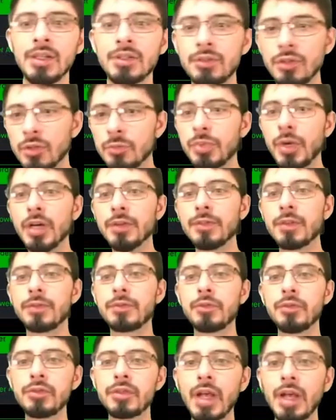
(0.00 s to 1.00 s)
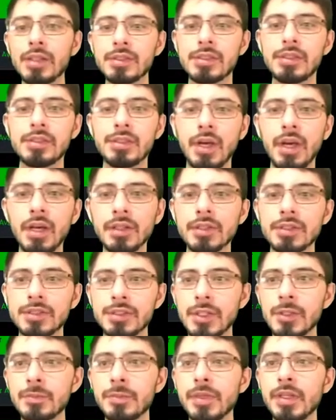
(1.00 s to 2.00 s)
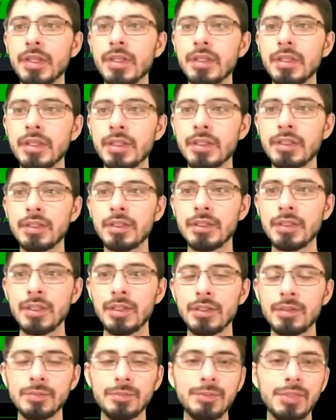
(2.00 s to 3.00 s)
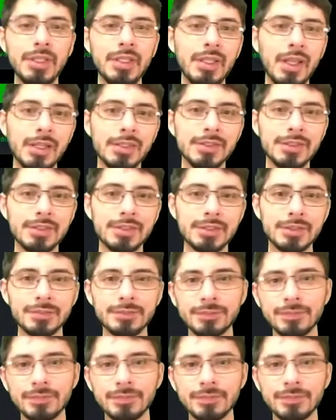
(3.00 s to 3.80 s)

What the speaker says: Total profit of $2,000. That's pretty nice.